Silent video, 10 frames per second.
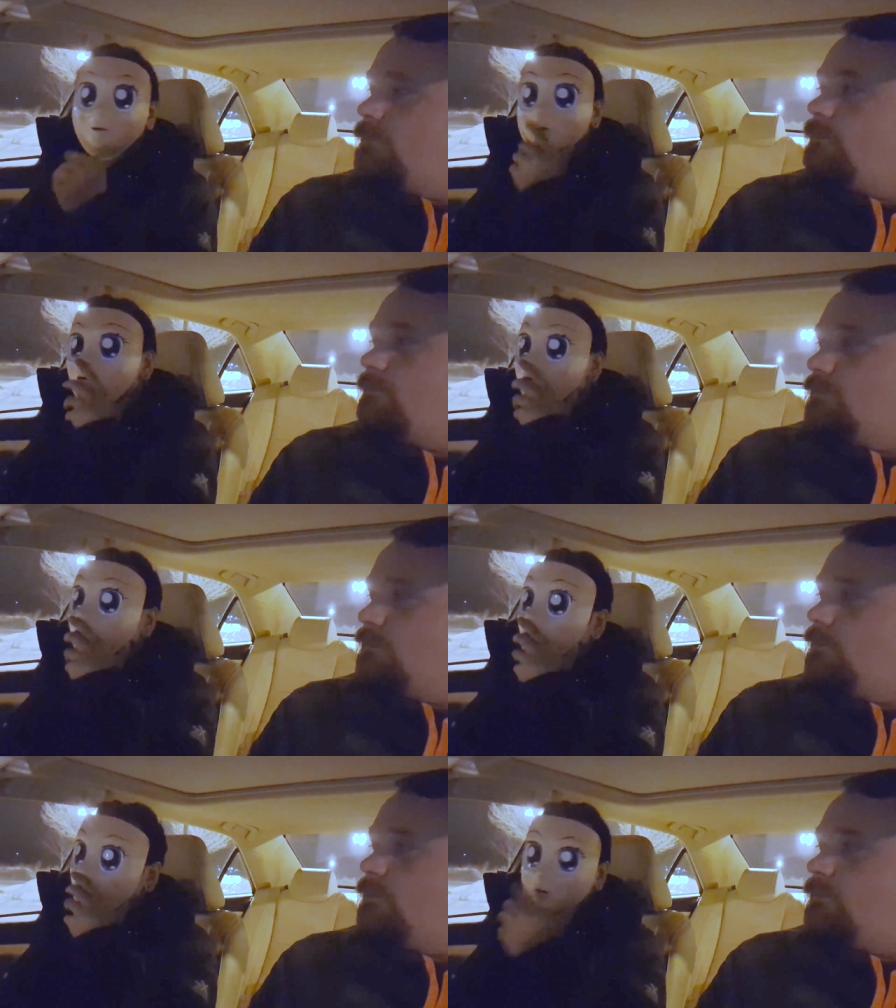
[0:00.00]
that
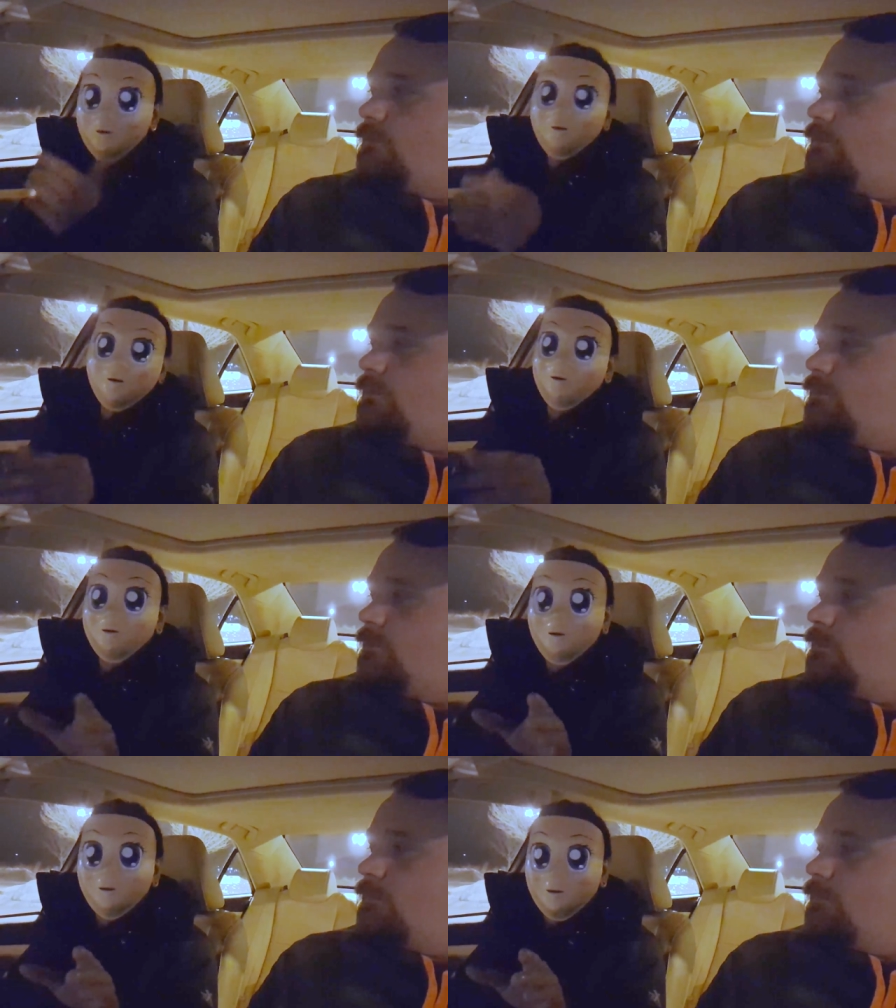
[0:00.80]
in that is a
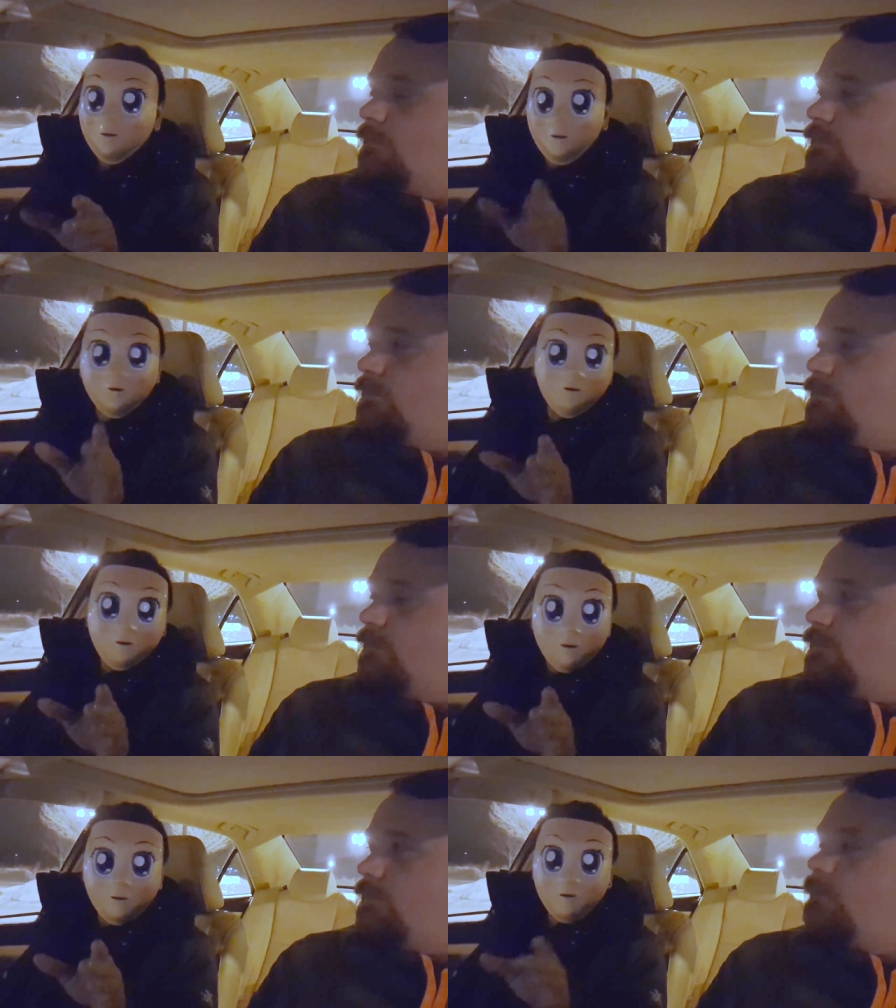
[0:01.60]
little bit of
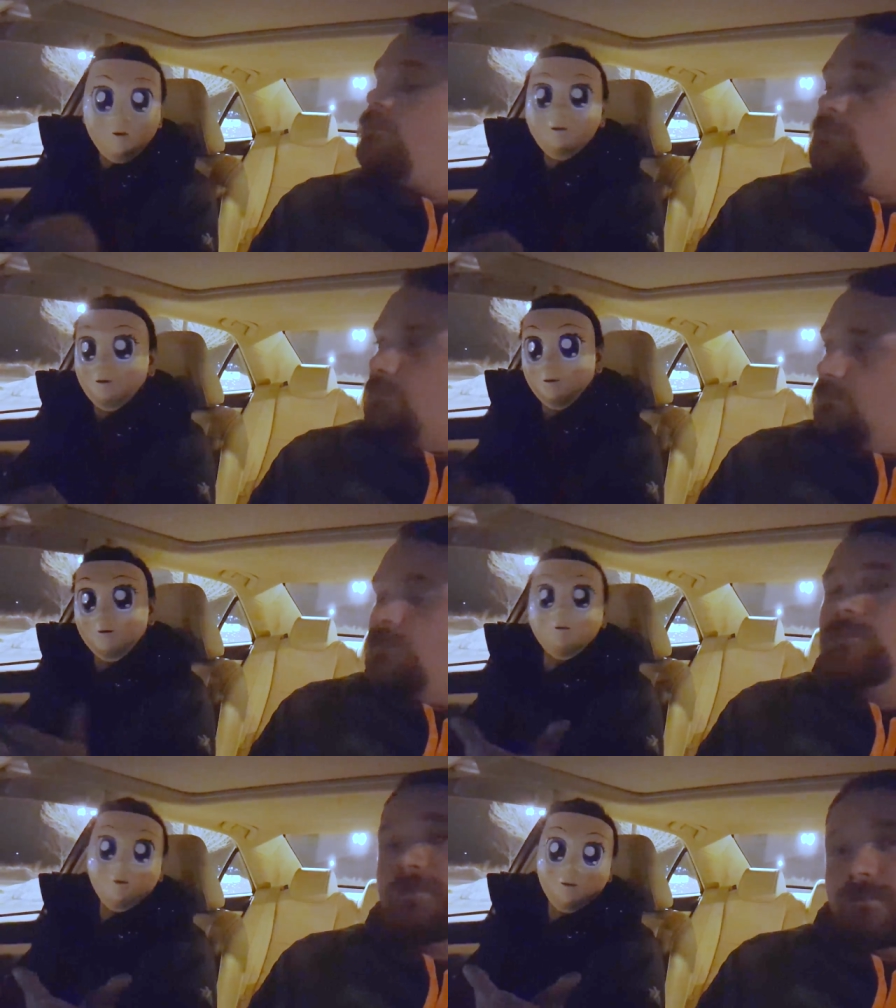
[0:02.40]
intrigue, you know, you
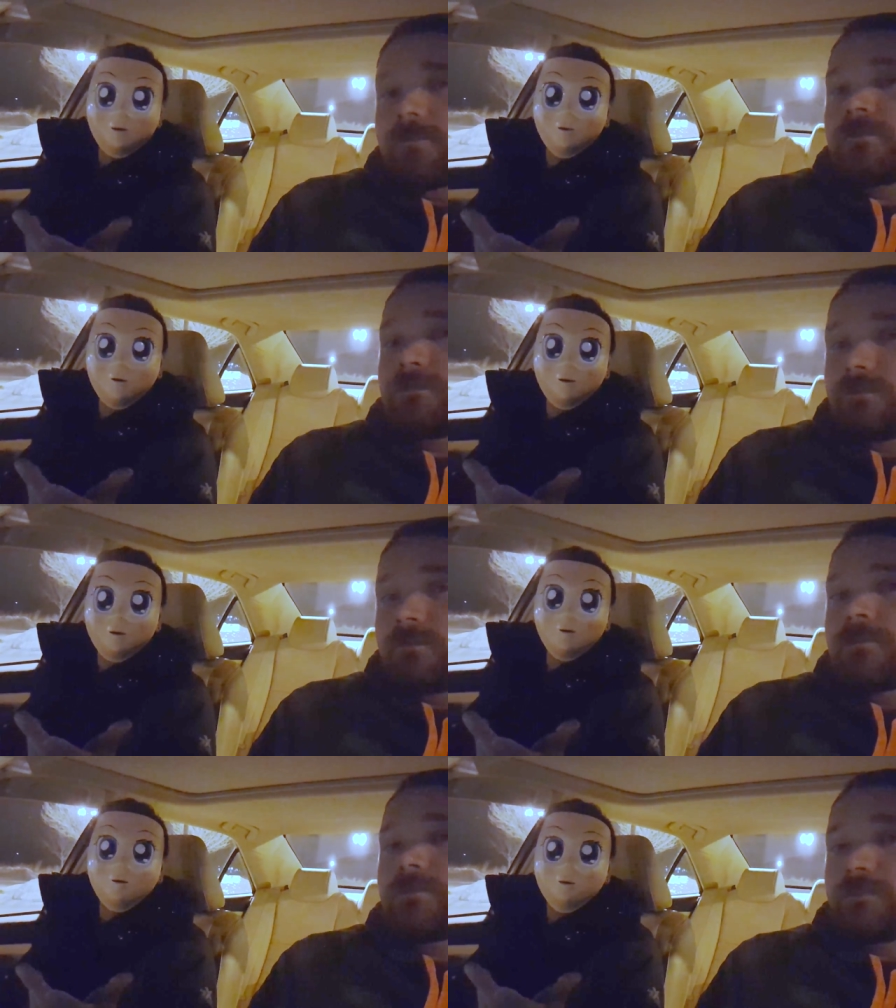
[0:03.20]
should definitely check it
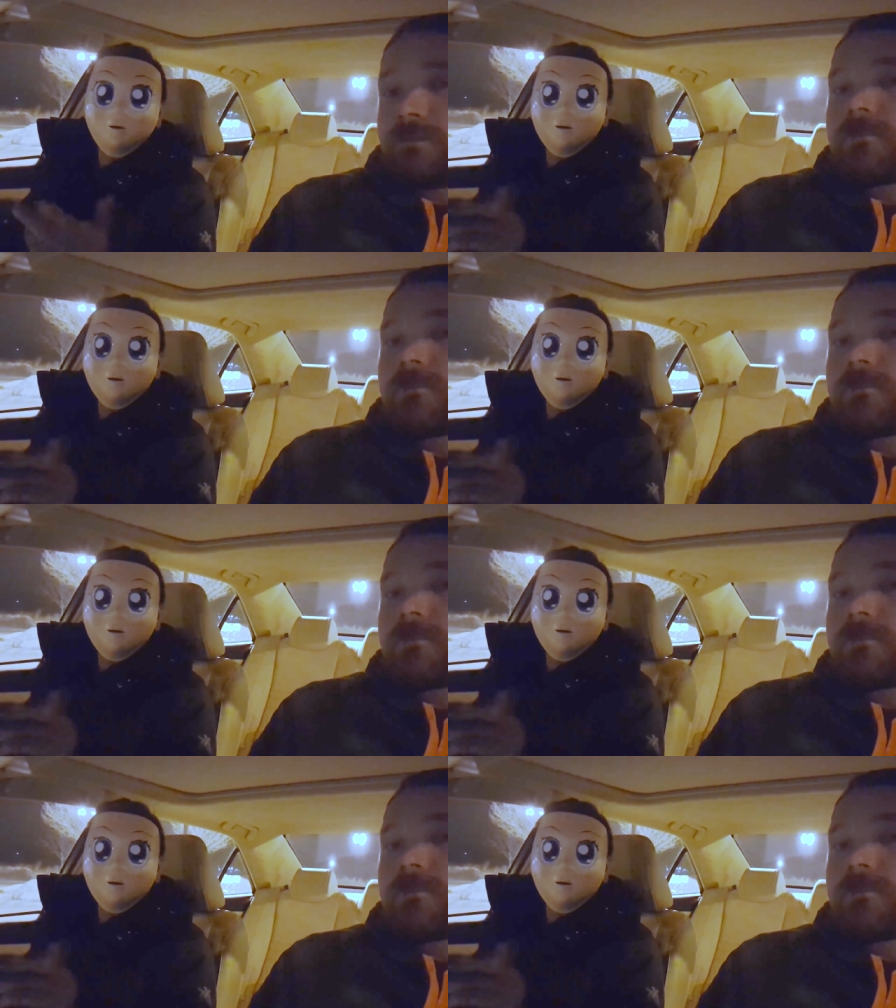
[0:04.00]
out.